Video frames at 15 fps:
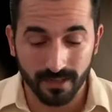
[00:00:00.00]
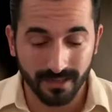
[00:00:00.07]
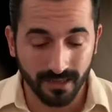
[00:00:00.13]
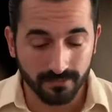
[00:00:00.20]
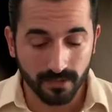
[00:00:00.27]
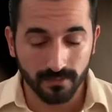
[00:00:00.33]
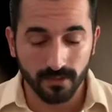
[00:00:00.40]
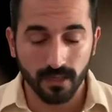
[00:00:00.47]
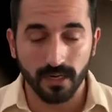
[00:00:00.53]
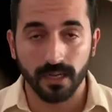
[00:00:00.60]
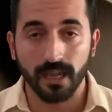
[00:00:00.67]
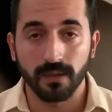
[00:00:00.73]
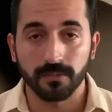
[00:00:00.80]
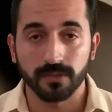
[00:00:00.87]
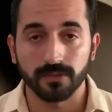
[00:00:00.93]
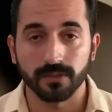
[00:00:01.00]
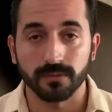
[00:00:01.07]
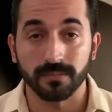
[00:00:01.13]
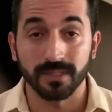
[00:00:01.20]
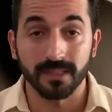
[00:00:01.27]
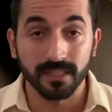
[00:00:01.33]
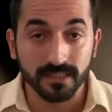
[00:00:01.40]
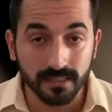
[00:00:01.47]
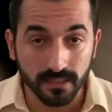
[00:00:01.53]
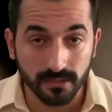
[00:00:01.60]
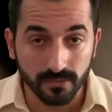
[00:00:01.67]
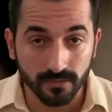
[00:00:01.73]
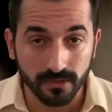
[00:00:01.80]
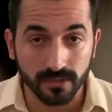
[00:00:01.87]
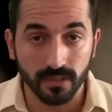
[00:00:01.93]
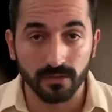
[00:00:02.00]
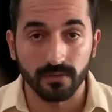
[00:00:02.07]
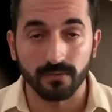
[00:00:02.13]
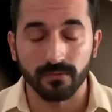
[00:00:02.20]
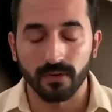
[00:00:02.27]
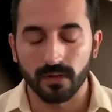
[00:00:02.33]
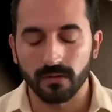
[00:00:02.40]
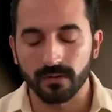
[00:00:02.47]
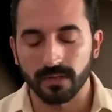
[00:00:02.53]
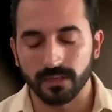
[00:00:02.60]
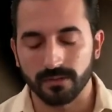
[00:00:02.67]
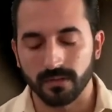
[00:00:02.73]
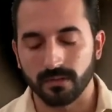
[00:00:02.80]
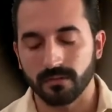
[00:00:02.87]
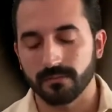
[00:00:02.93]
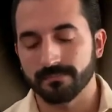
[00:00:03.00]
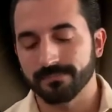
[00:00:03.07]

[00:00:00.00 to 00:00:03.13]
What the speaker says: They have to have a lot of chemistry and be listening to each other and following each other.